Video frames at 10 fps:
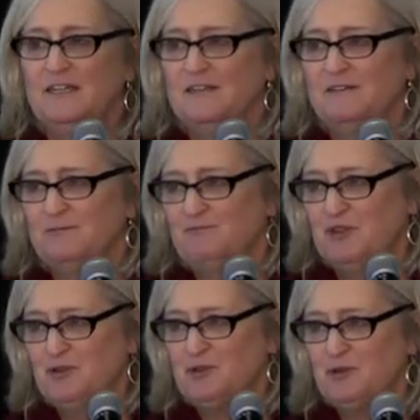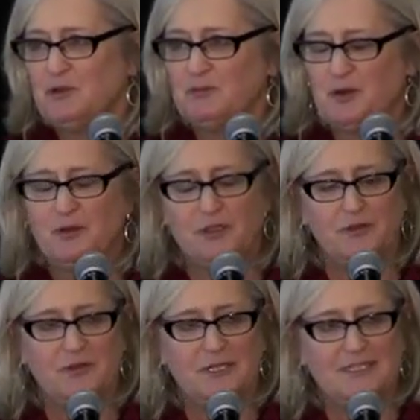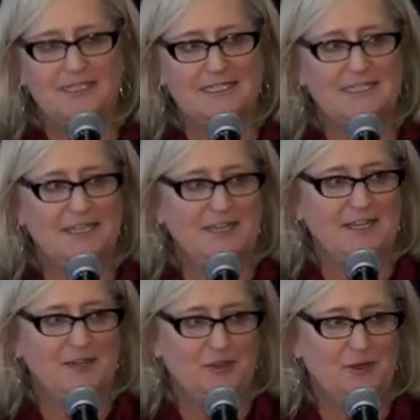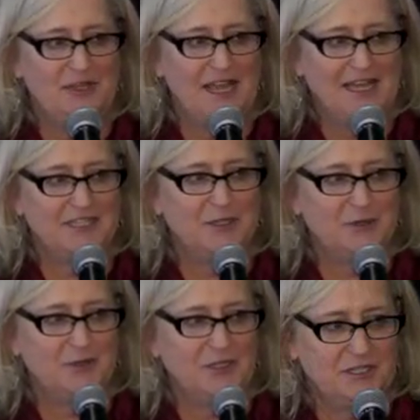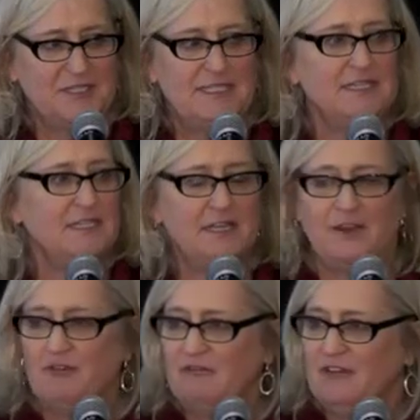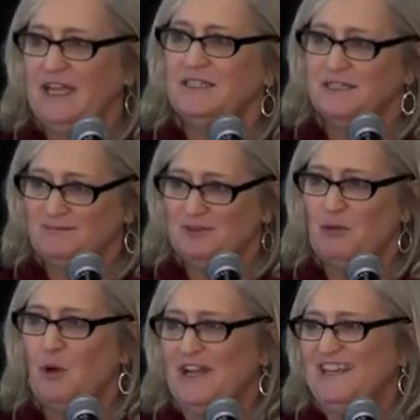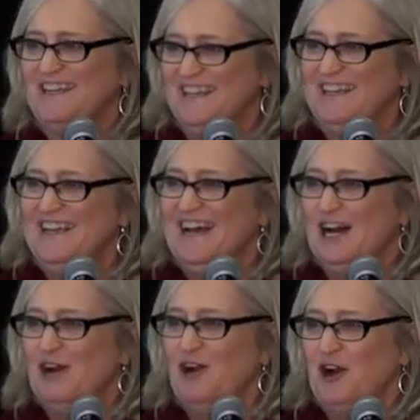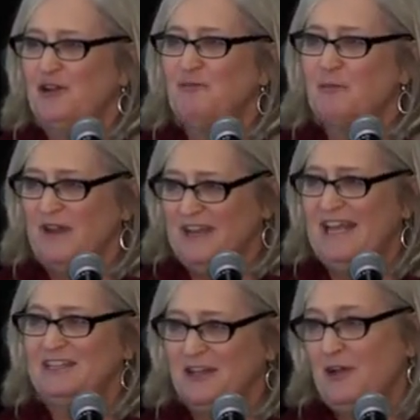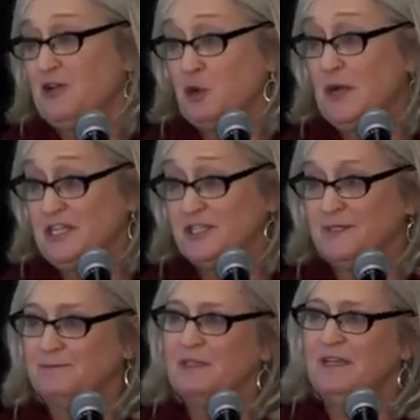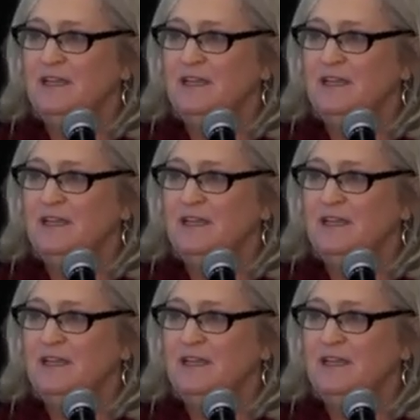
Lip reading: The usual approach to it is we ask you to just sit and reflect, the one, on a question.